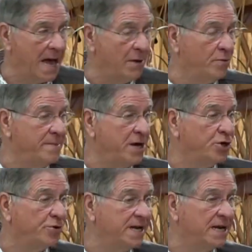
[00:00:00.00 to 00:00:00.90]
I will meet
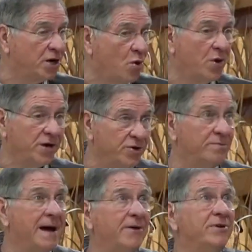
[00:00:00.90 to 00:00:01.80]
your need according
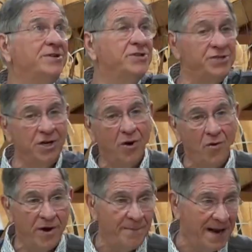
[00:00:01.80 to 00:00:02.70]
to my riches and
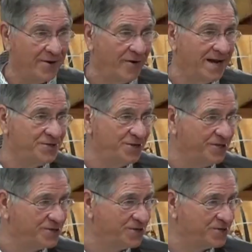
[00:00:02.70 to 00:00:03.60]
glory by Christ
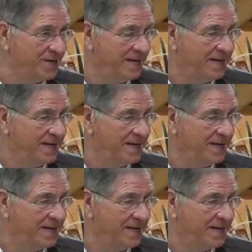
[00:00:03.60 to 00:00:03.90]
Jesus.